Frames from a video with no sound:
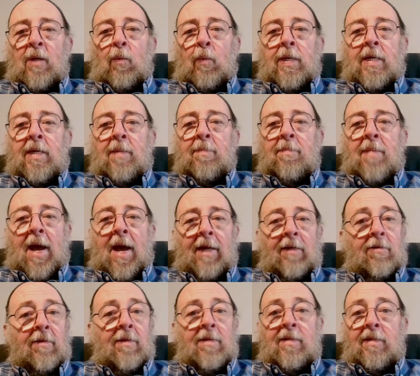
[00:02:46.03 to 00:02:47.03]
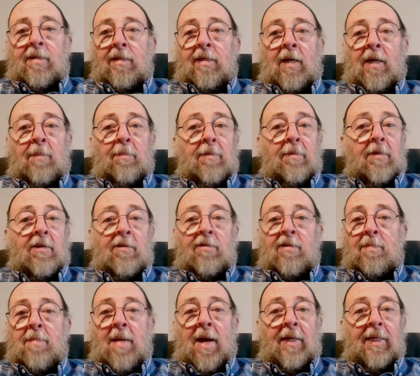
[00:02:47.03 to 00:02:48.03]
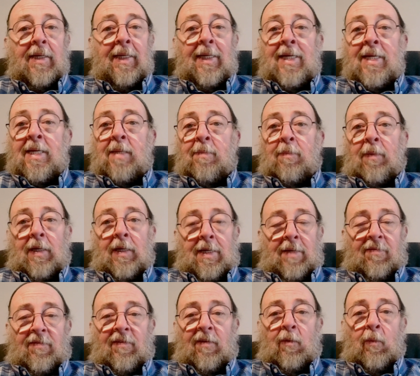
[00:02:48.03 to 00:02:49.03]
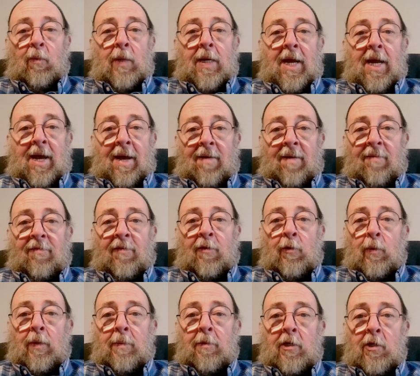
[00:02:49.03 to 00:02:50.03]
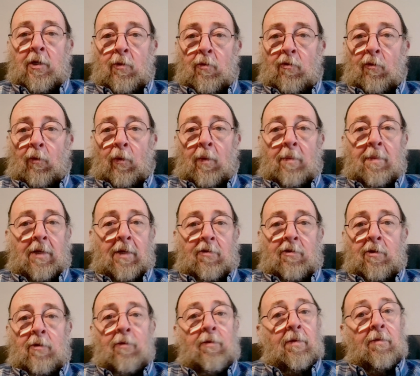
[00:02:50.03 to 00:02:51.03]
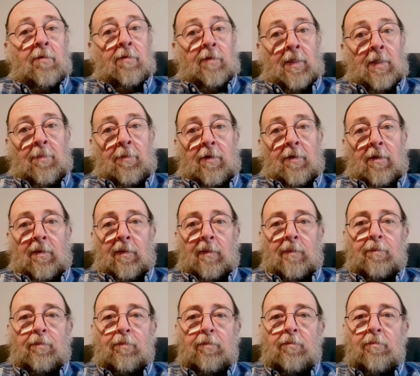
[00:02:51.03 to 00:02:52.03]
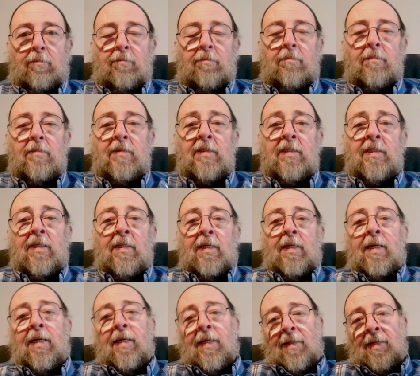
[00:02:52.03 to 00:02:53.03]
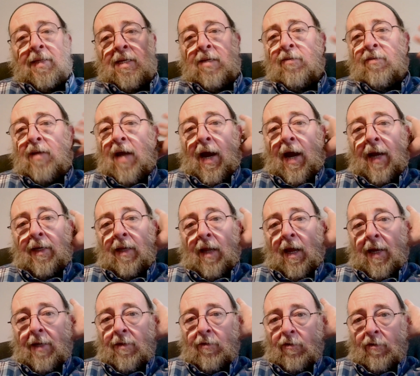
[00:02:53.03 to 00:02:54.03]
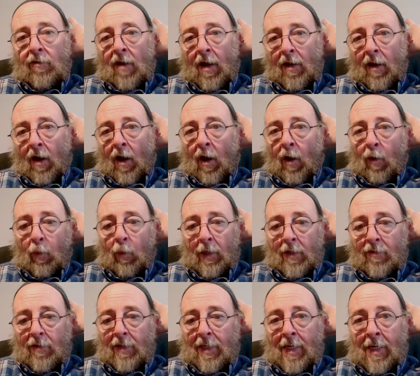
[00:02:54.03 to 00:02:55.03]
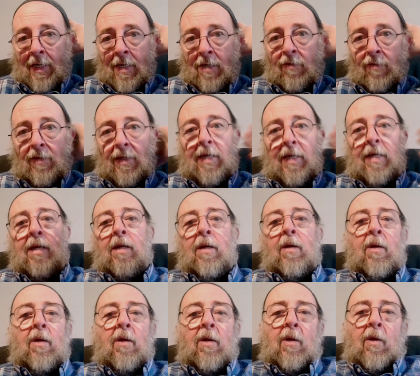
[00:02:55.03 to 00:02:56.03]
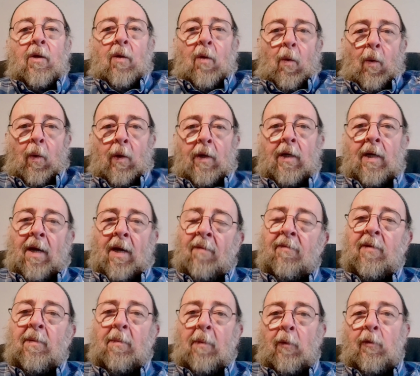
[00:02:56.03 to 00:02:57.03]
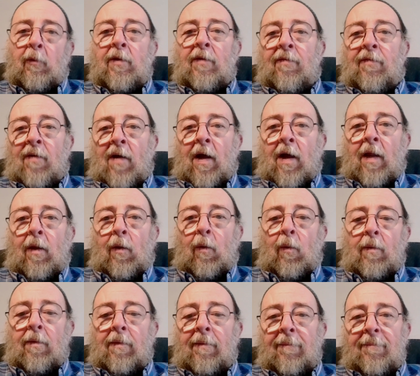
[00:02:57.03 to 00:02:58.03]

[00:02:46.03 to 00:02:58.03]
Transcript: We can back up just about any belief we have through a use or misuse of Scripture. These guidelines are not always easy or comfortable to follow.